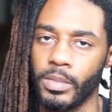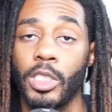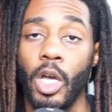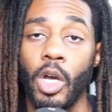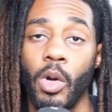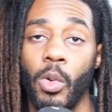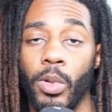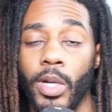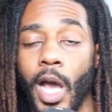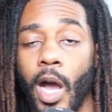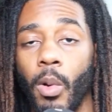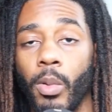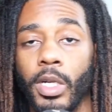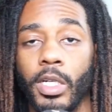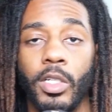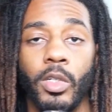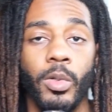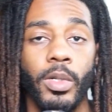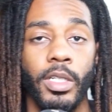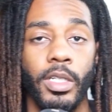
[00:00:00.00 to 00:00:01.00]
So what I want to
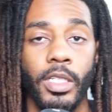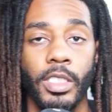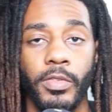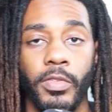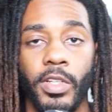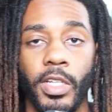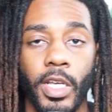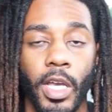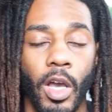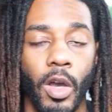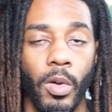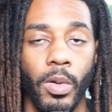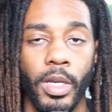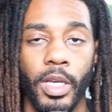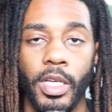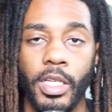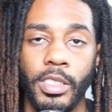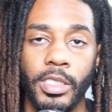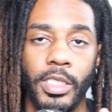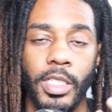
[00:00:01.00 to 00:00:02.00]
do in this video
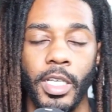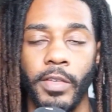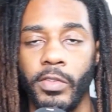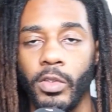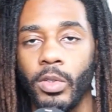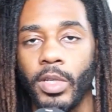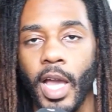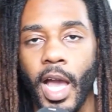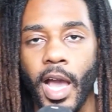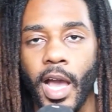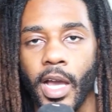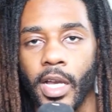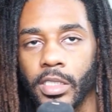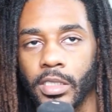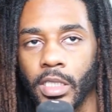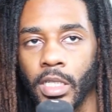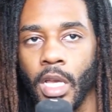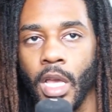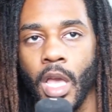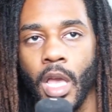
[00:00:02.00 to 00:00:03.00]
is give you
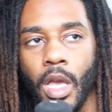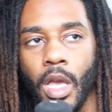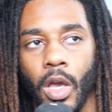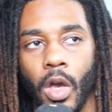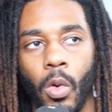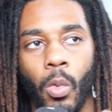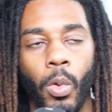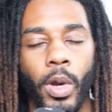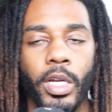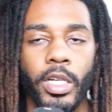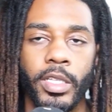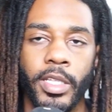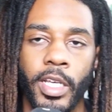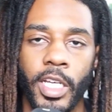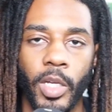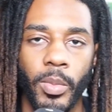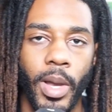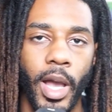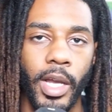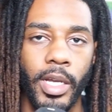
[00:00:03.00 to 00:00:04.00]
guys a way to
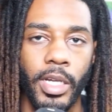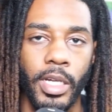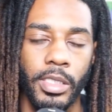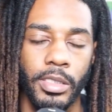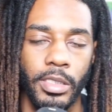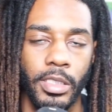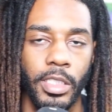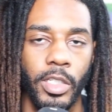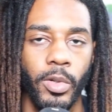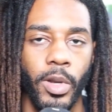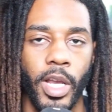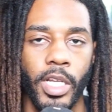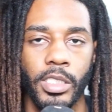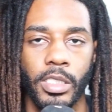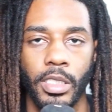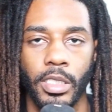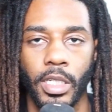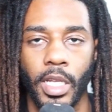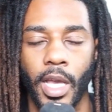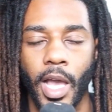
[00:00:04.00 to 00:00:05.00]
think about content
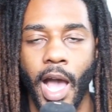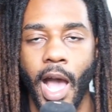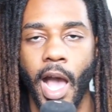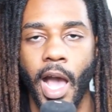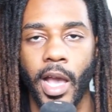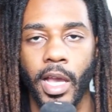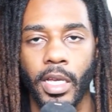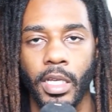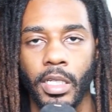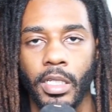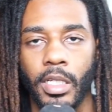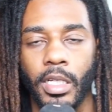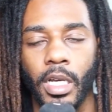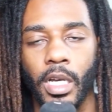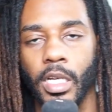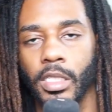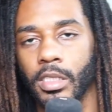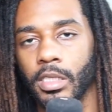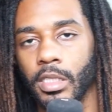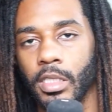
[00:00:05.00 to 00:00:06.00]
creation that I
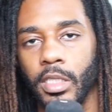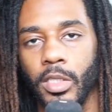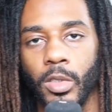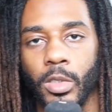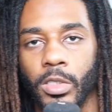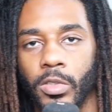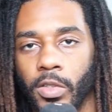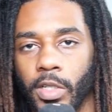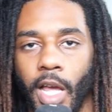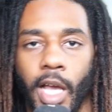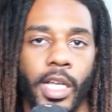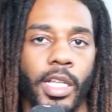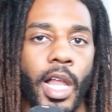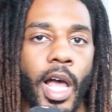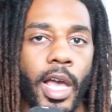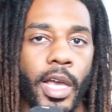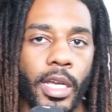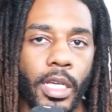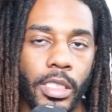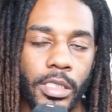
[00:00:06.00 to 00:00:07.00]
constantly use for like
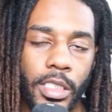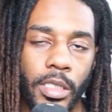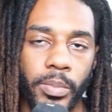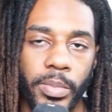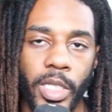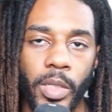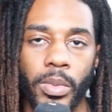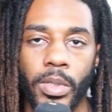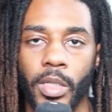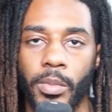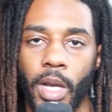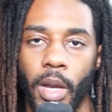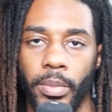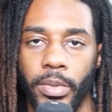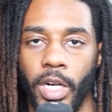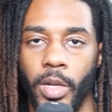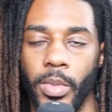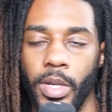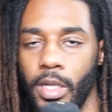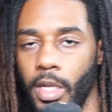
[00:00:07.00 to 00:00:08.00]
clients and people in my
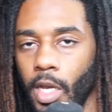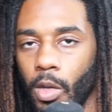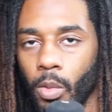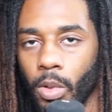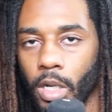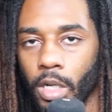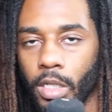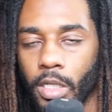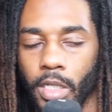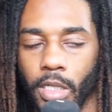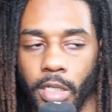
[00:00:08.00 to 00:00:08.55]
Brandman network.